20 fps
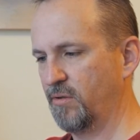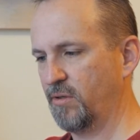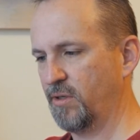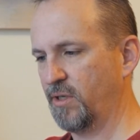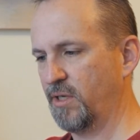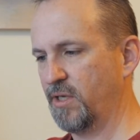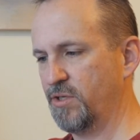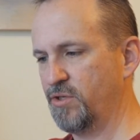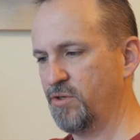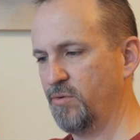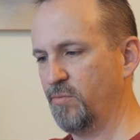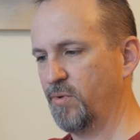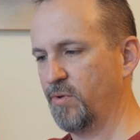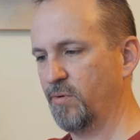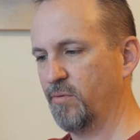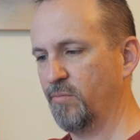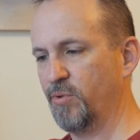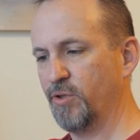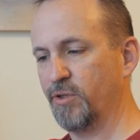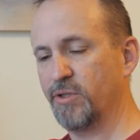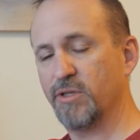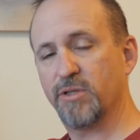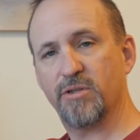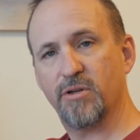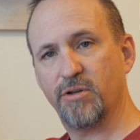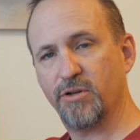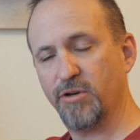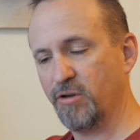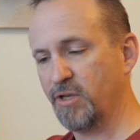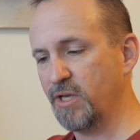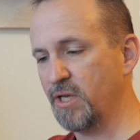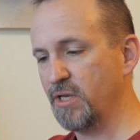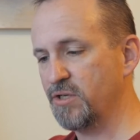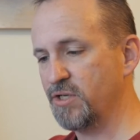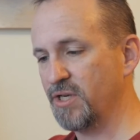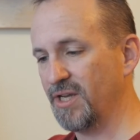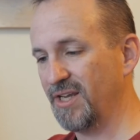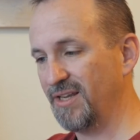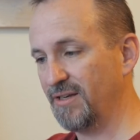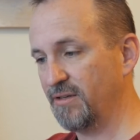I guess you could put this on your
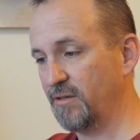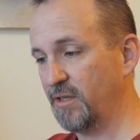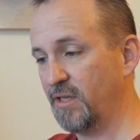keychain.